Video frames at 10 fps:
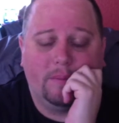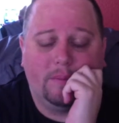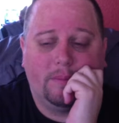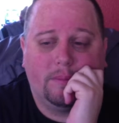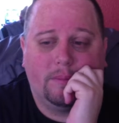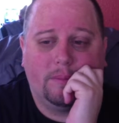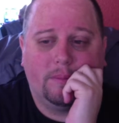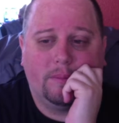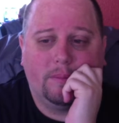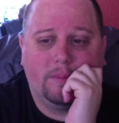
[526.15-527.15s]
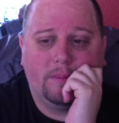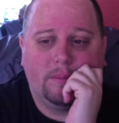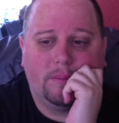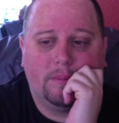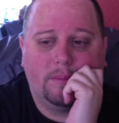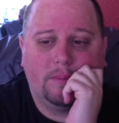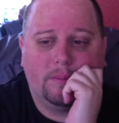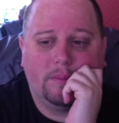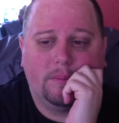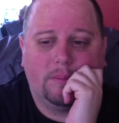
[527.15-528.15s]

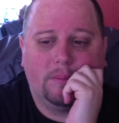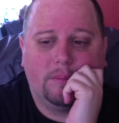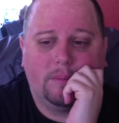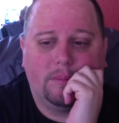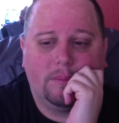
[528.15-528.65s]
No one is speaking in this clip.